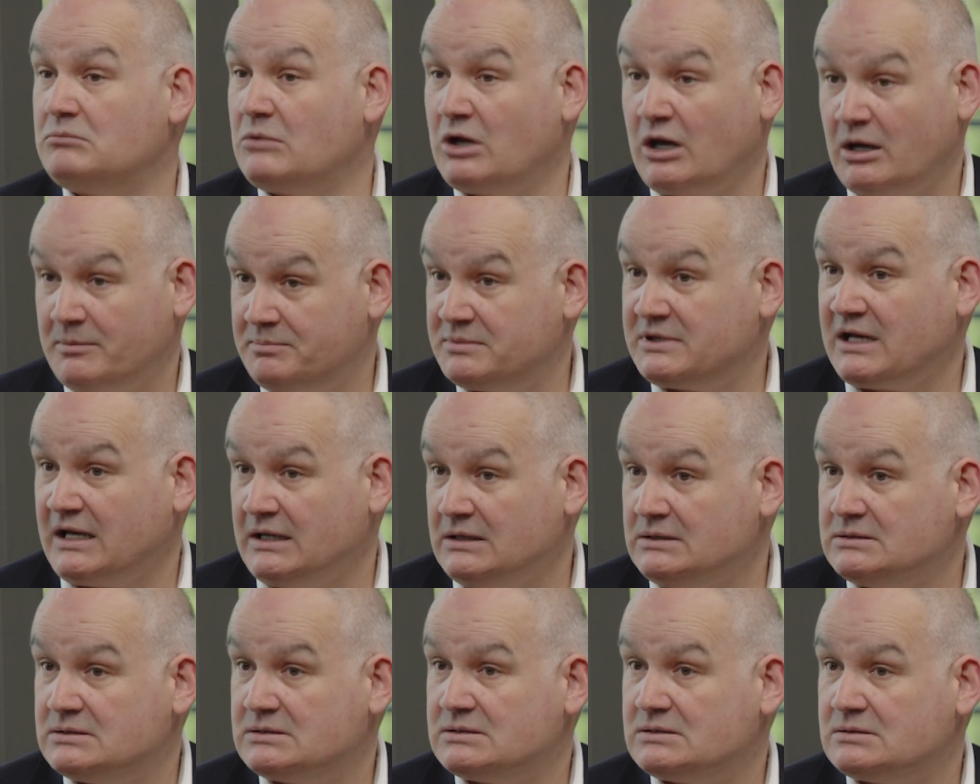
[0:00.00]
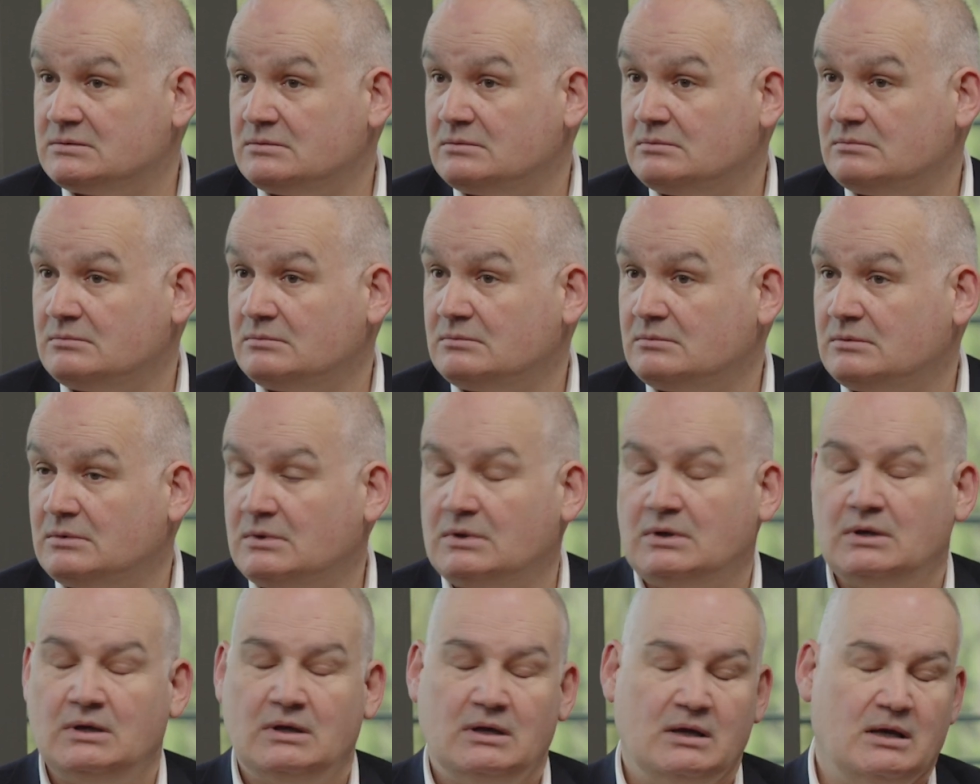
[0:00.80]
updates
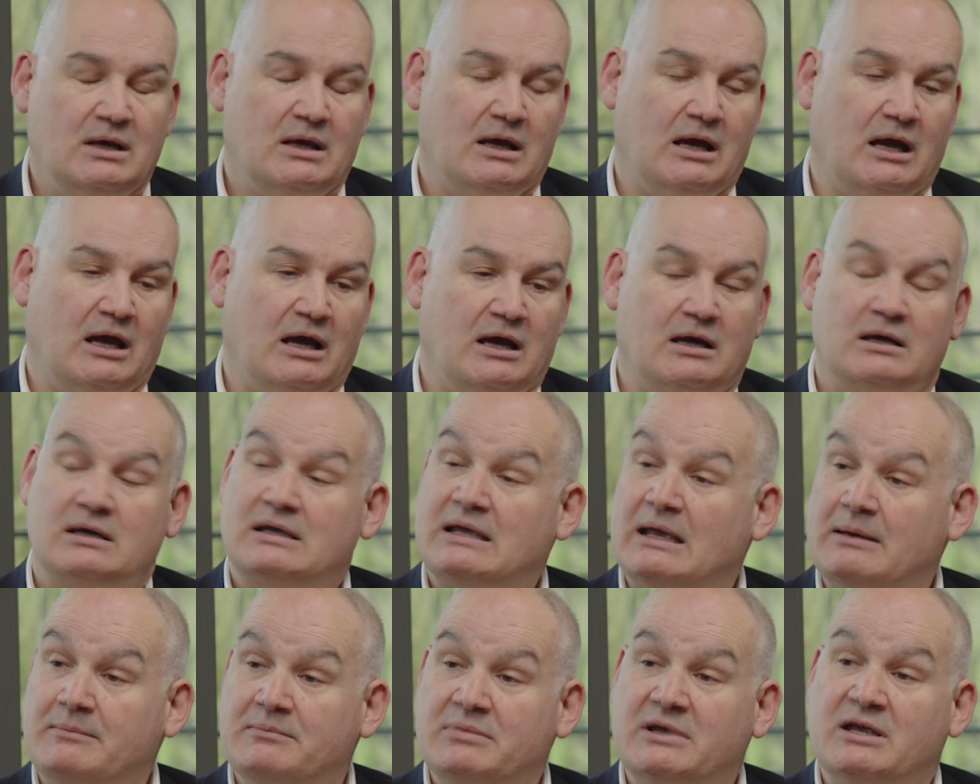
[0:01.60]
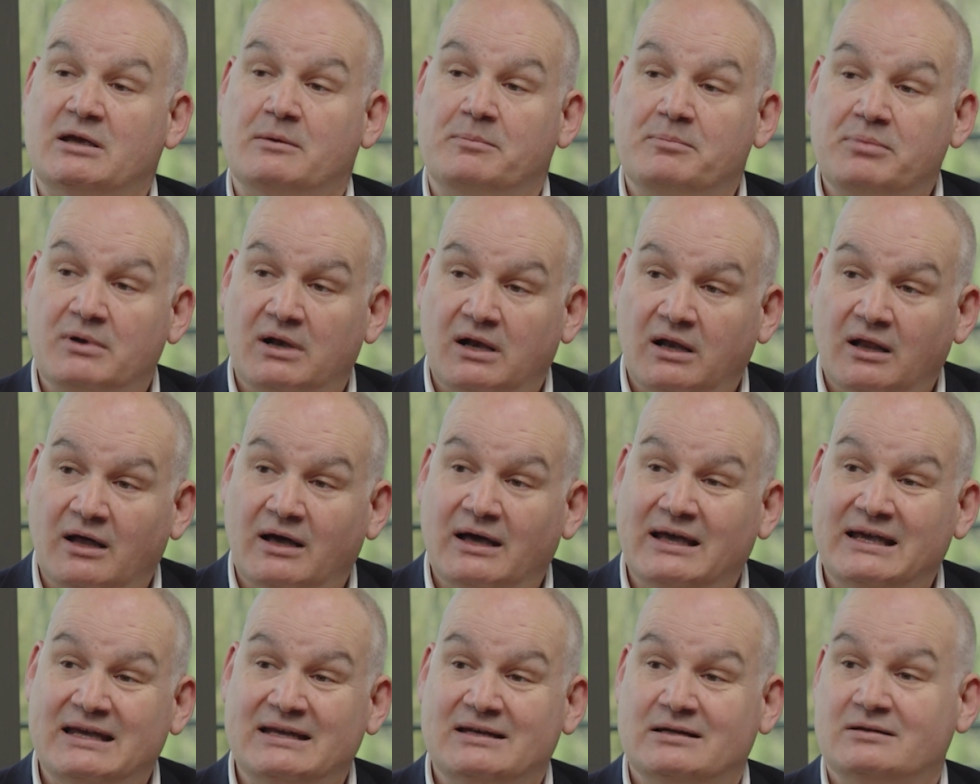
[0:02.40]
can be
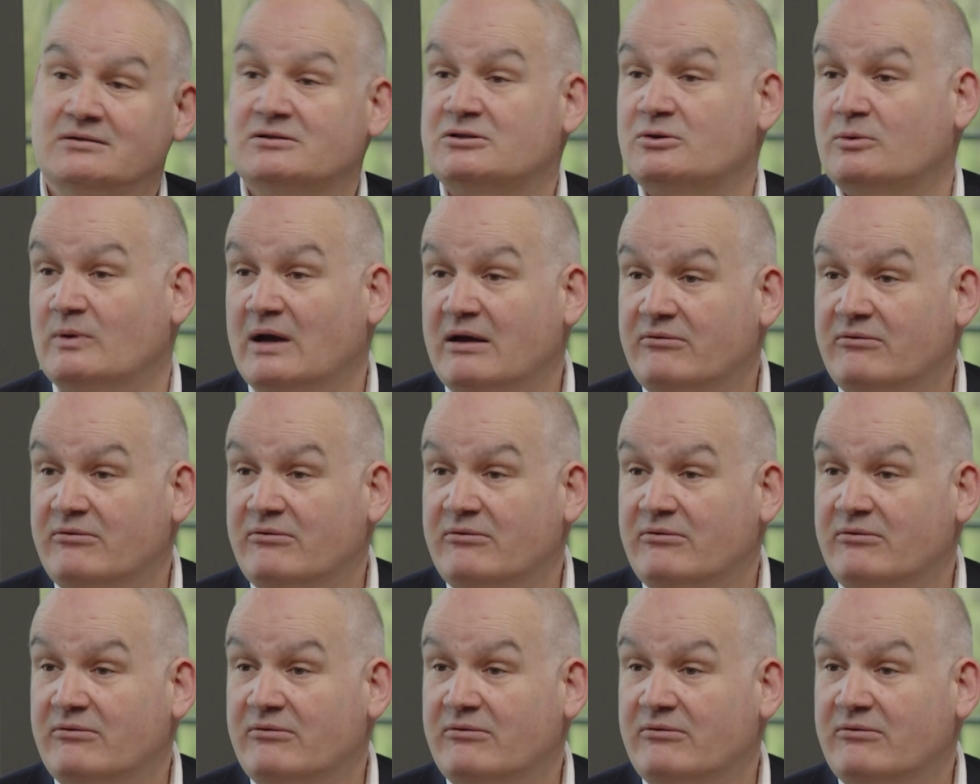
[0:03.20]
applied to